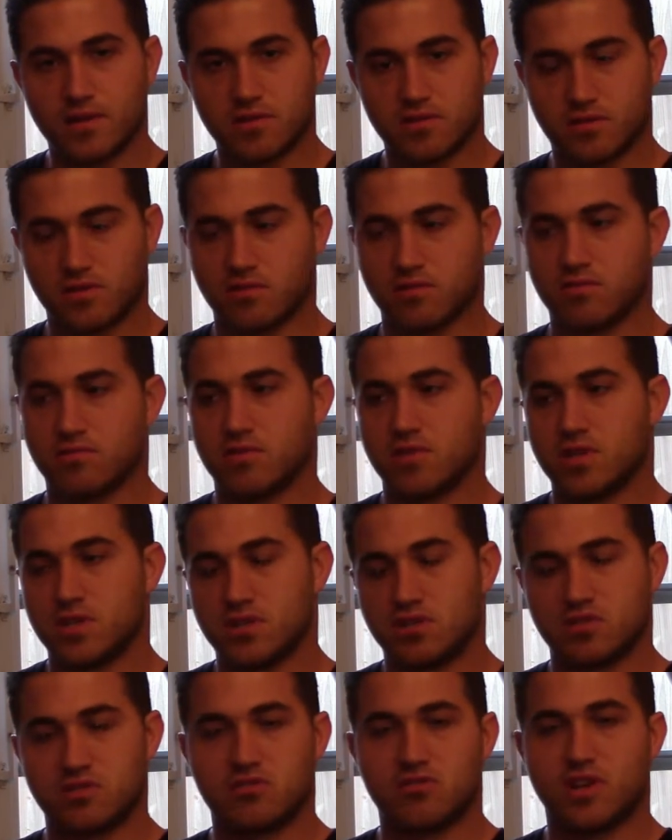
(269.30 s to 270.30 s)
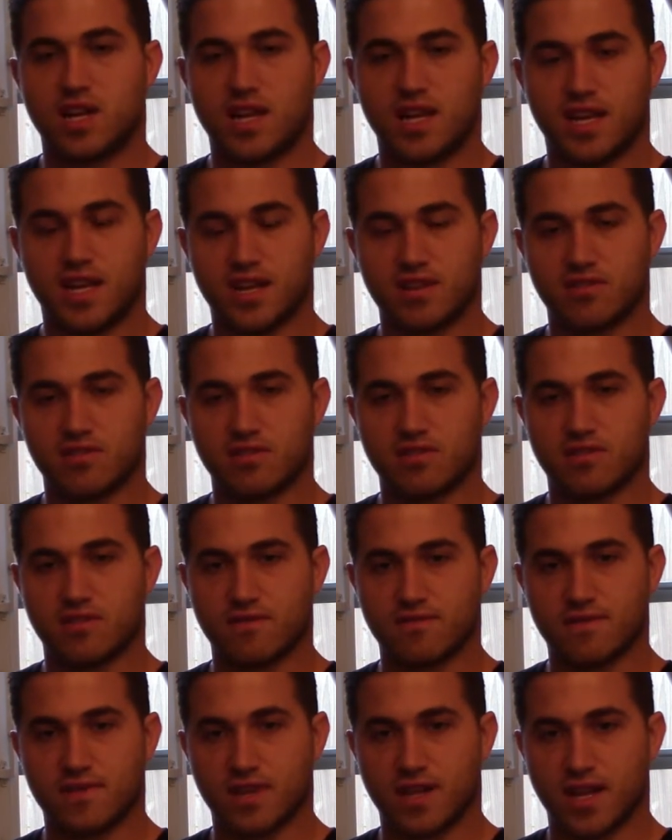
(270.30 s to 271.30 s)
So just try to catch
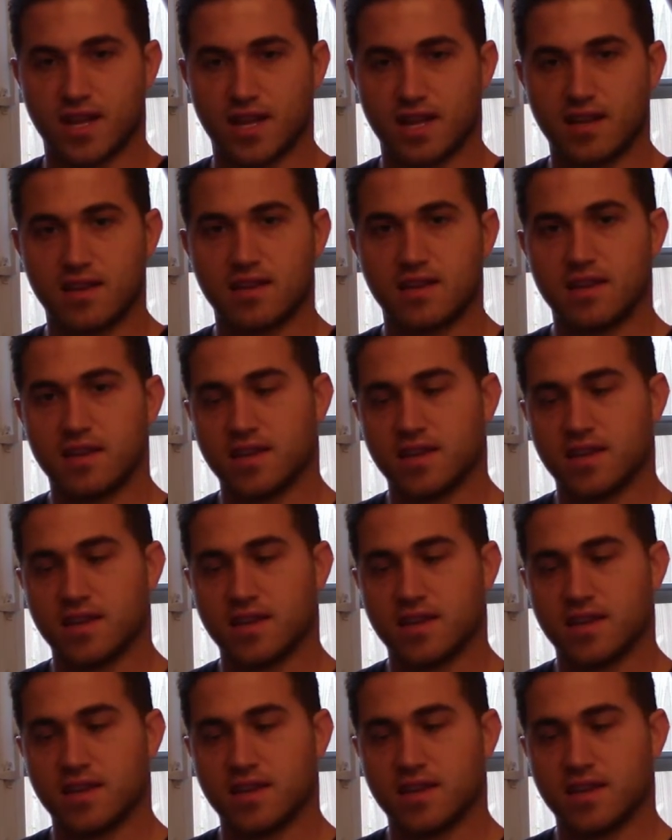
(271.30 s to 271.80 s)
yourself today.